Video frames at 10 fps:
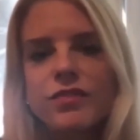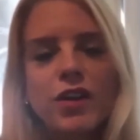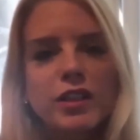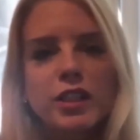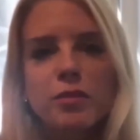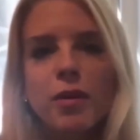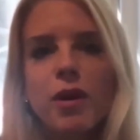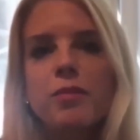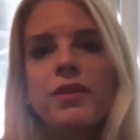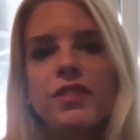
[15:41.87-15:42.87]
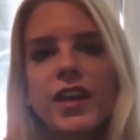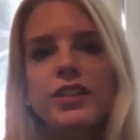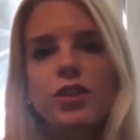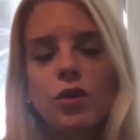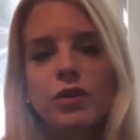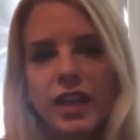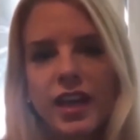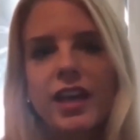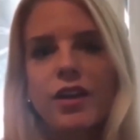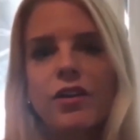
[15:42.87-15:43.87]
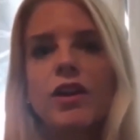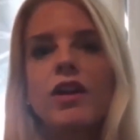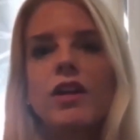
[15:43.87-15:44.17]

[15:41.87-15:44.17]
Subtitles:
falling apart, but they don't care.